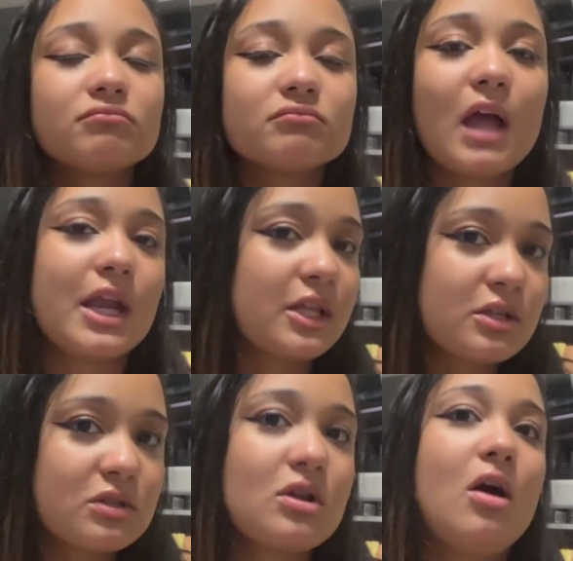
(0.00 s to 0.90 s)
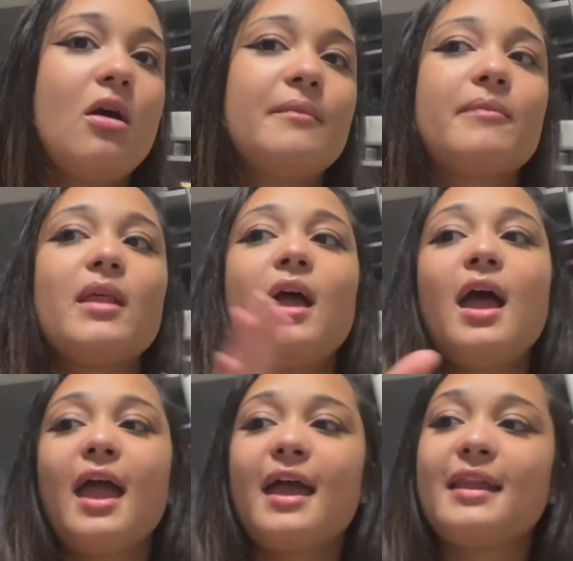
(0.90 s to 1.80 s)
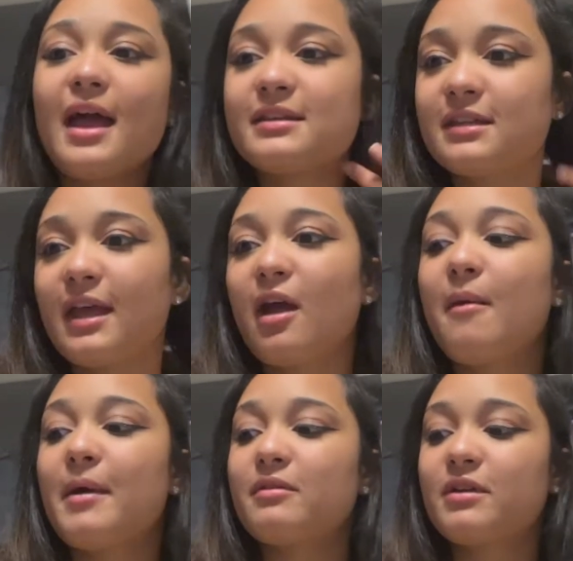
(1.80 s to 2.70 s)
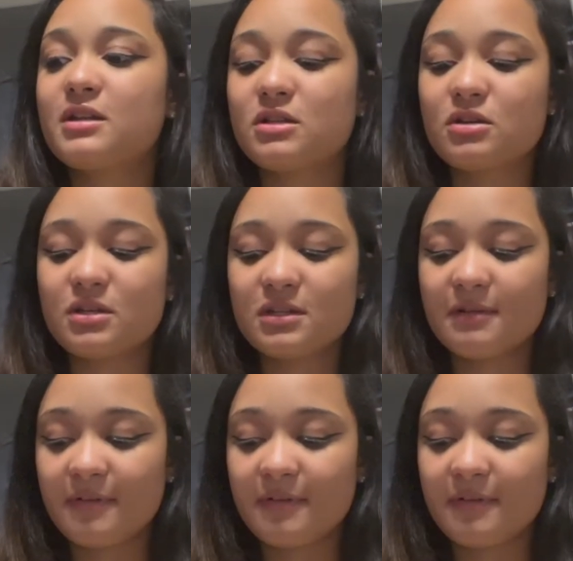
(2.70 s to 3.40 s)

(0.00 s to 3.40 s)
I need this doll. And I did like all my research and stuff,